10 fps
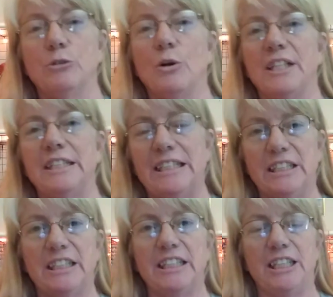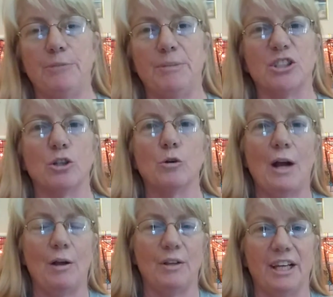trying to get to the guinea pigs and
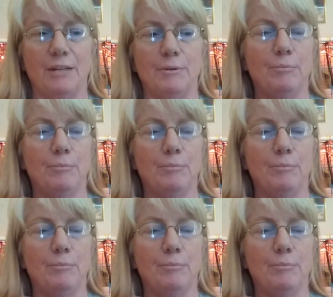growling at them and